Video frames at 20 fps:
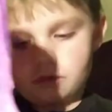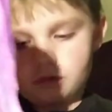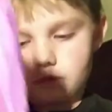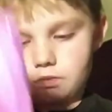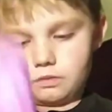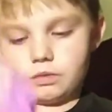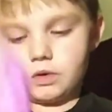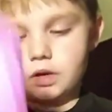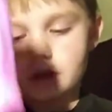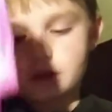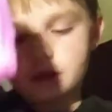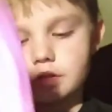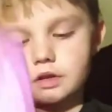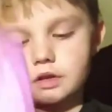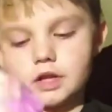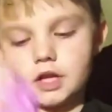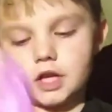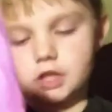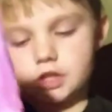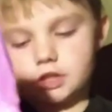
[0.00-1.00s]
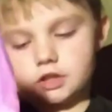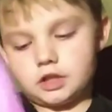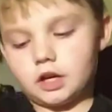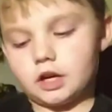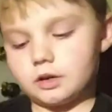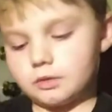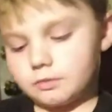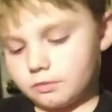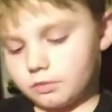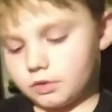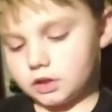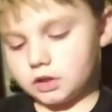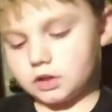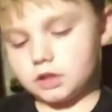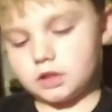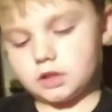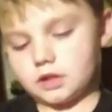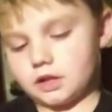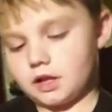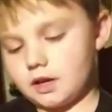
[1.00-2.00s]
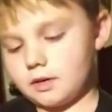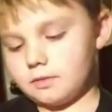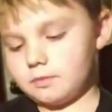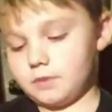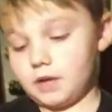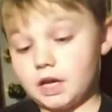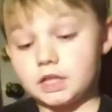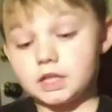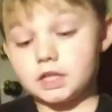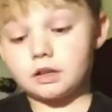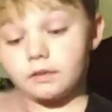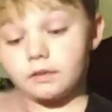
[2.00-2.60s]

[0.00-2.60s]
When you're like done with the slime mix, it's